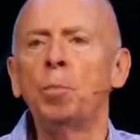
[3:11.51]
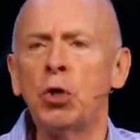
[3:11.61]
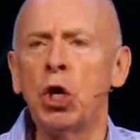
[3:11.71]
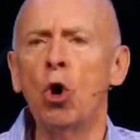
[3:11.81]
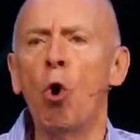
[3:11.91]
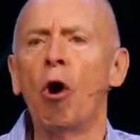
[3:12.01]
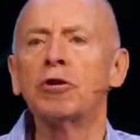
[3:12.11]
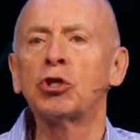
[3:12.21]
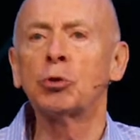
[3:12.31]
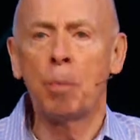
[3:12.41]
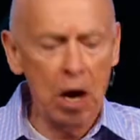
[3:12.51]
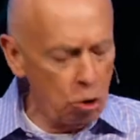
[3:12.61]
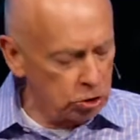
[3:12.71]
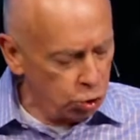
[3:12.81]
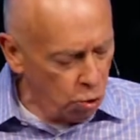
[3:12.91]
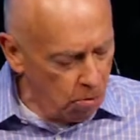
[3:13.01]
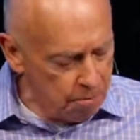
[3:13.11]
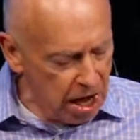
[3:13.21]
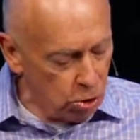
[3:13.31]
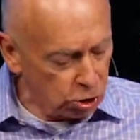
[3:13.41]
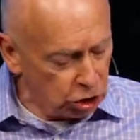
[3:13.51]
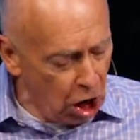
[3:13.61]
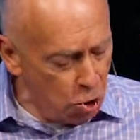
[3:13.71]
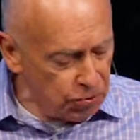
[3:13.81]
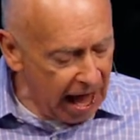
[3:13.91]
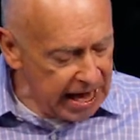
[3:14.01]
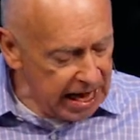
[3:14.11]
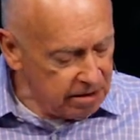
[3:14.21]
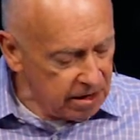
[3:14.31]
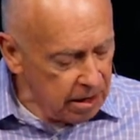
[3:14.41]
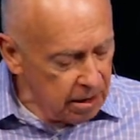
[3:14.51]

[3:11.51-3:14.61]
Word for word: pure spiritual milk, so that it